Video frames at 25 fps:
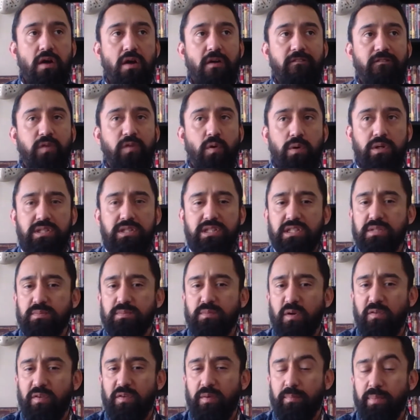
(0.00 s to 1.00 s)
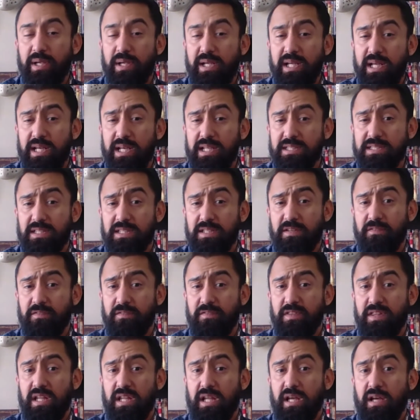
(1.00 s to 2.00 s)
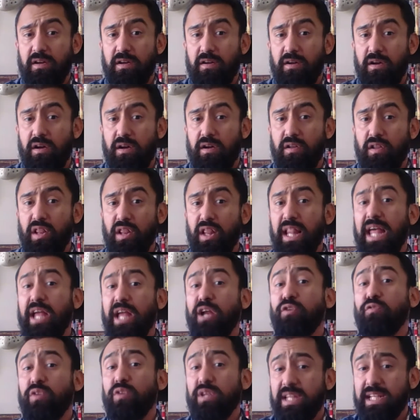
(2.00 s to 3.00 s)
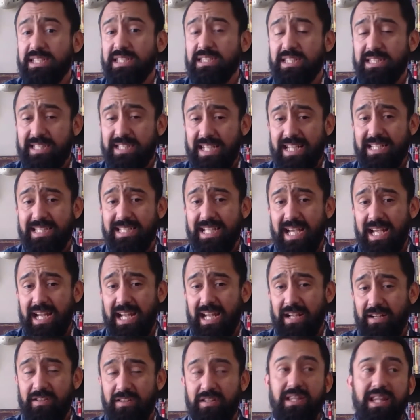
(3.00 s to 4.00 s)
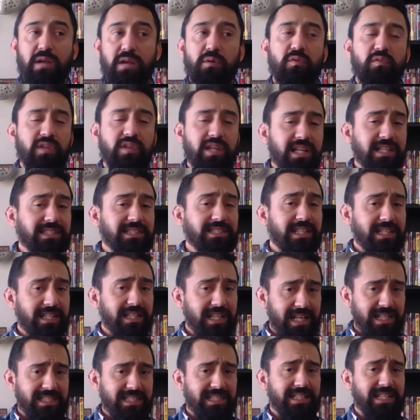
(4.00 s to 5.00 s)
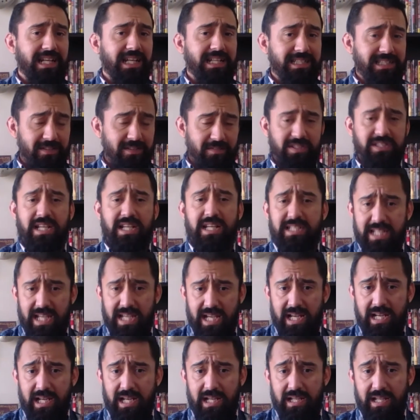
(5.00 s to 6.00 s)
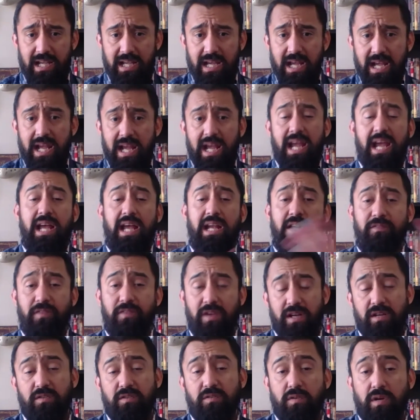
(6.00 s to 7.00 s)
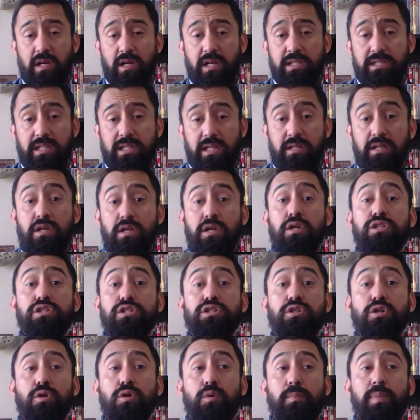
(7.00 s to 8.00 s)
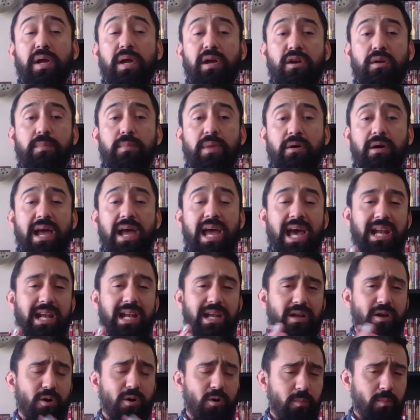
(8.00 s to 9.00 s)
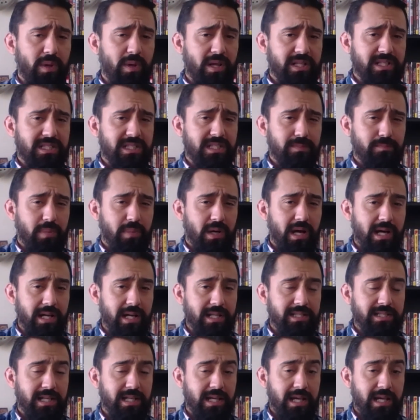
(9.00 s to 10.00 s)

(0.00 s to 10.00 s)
forced this movie because of the later release of Titanic. They were released in 1997, Titanic and Event Horizon. So Paramount had an open spot